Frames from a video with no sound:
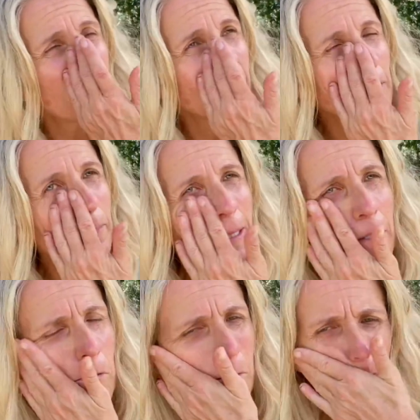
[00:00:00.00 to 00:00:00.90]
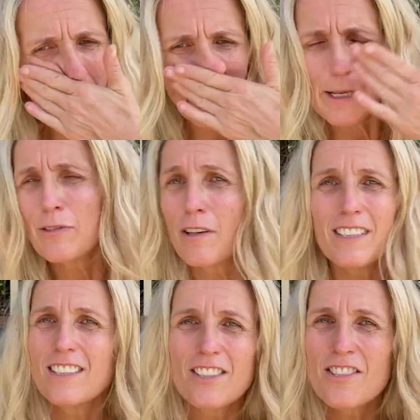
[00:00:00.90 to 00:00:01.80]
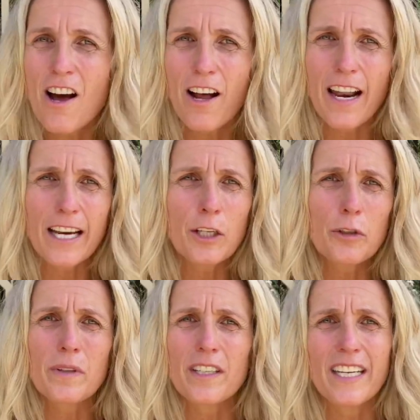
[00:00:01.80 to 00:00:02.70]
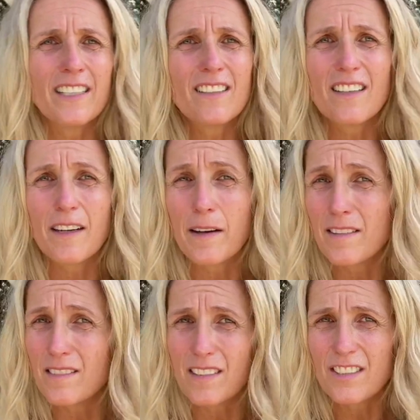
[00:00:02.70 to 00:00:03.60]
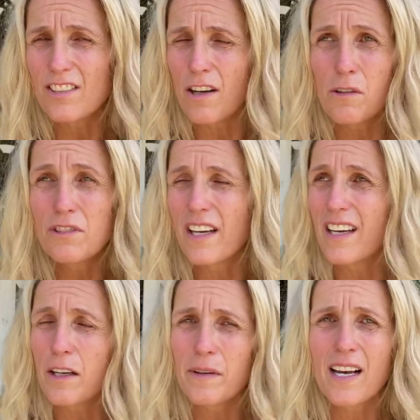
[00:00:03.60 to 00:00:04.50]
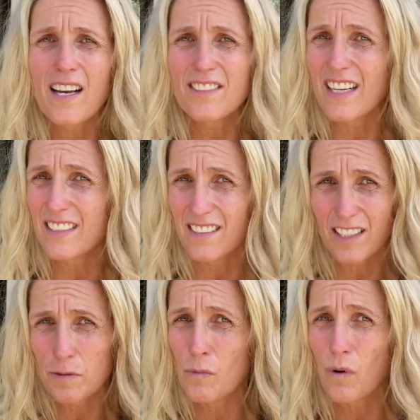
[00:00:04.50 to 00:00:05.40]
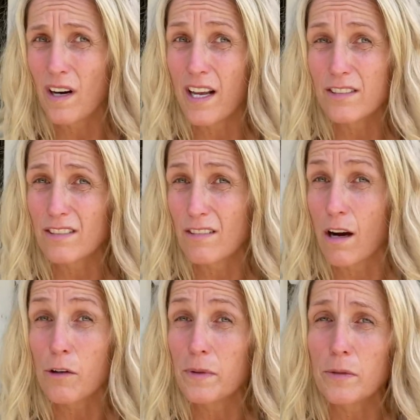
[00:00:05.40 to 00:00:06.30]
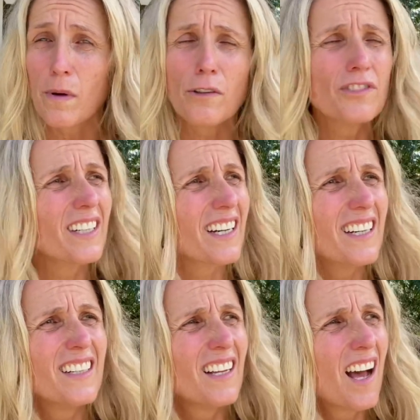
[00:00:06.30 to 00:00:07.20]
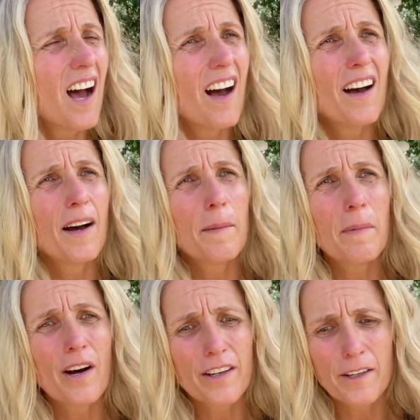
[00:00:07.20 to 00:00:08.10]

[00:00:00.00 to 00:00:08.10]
depending on where you live, so this is not accurate in San Jose areas, that there's more or less concrete roads there, but